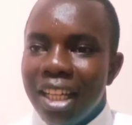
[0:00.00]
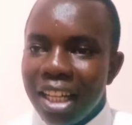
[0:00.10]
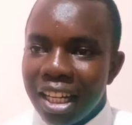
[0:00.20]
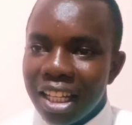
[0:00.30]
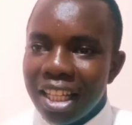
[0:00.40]

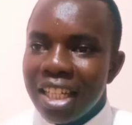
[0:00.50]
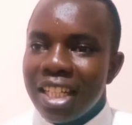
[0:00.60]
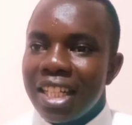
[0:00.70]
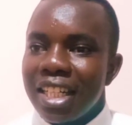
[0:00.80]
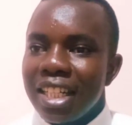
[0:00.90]
in
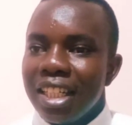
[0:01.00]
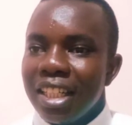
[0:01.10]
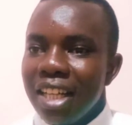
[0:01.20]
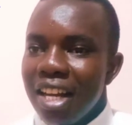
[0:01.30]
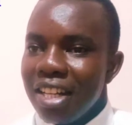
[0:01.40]
this
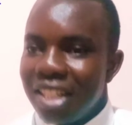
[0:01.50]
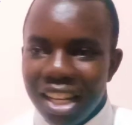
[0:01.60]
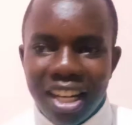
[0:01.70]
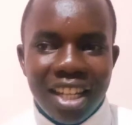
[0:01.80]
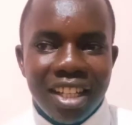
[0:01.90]

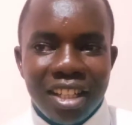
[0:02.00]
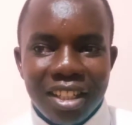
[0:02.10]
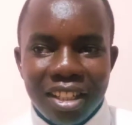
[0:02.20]
city